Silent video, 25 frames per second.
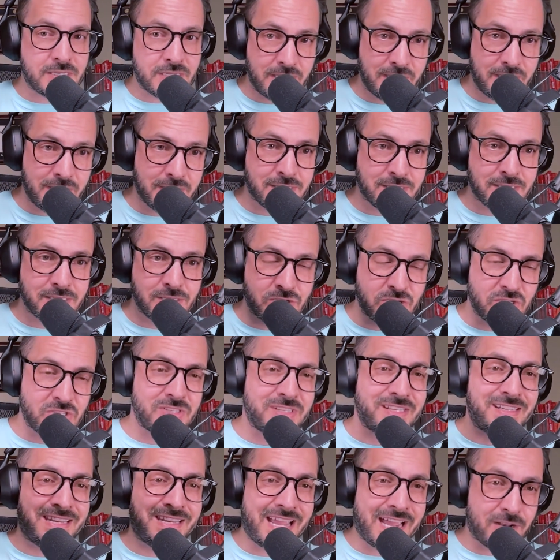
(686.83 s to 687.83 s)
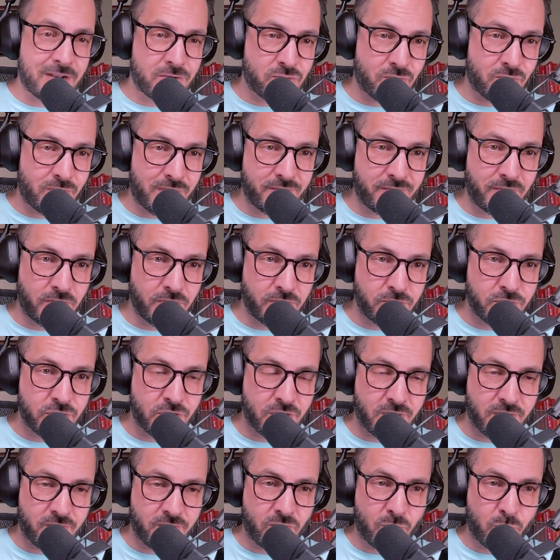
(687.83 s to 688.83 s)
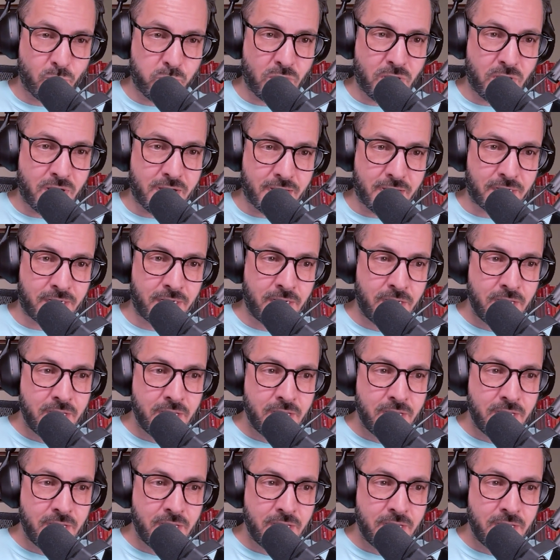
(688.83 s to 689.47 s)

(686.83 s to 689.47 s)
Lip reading: And this is just the natural evolution of the product.